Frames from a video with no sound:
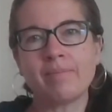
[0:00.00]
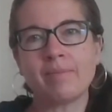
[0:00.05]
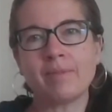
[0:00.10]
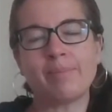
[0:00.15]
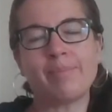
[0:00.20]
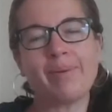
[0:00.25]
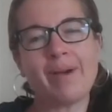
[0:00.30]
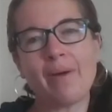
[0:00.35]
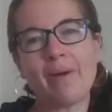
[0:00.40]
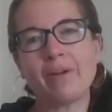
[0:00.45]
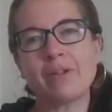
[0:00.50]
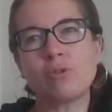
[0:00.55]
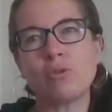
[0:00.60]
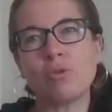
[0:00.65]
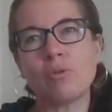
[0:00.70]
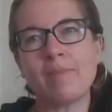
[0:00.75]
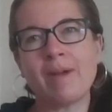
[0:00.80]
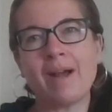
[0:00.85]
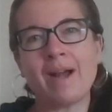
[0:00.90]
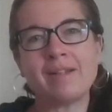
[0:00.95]
the power
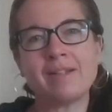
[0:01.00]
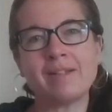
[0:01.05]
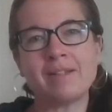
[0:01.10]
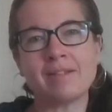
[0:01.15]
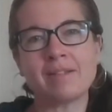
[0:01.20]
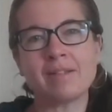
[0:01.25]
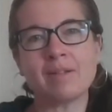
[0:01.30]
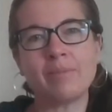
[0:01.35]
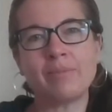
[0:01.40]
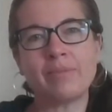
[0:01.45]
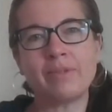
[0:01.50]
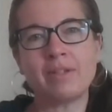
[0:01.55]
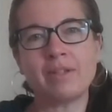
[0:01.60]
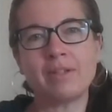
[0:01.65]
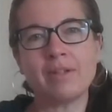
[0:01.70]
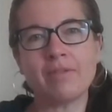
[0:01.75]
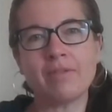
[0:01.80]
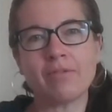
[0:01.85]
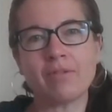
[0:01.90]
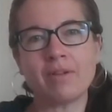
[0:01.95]
to imagine something
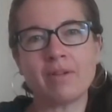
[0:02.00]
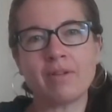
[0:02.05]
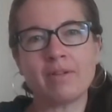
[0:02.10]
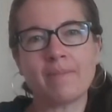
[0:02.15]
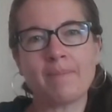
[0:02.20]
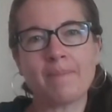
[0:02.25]
different.